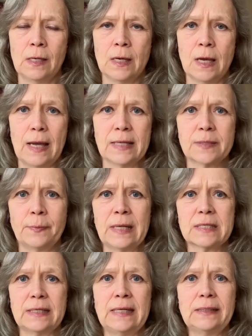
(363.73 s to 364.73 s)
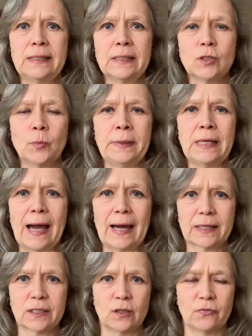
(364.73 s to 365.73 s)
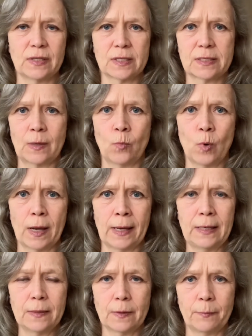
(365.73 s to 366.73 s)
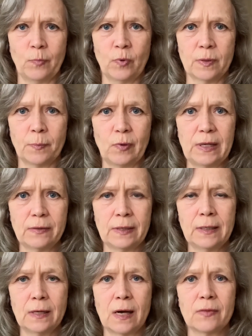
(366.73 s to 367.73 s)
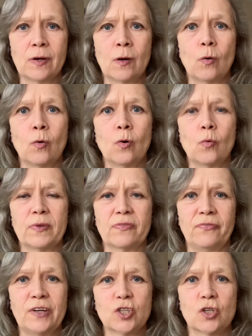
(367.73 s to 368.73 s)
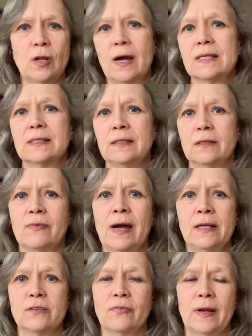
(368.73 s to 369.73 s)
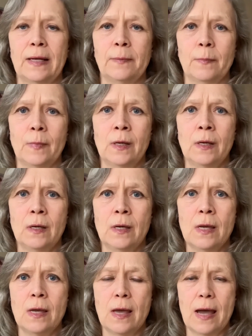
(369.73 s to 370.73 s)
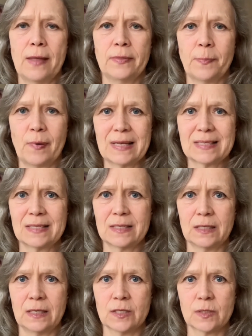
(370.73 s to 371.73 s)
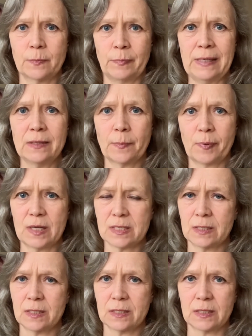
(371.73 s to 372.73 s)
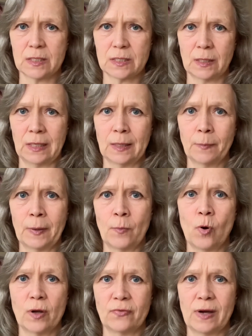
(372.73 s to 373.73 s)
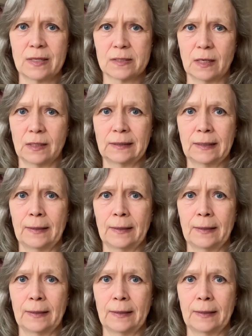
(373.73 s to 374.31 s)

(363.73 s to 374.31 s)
It's easier to be active in some way with the breathing either, or with visualizing the violet flame. And the presence is a little bit more advanced, I'd say.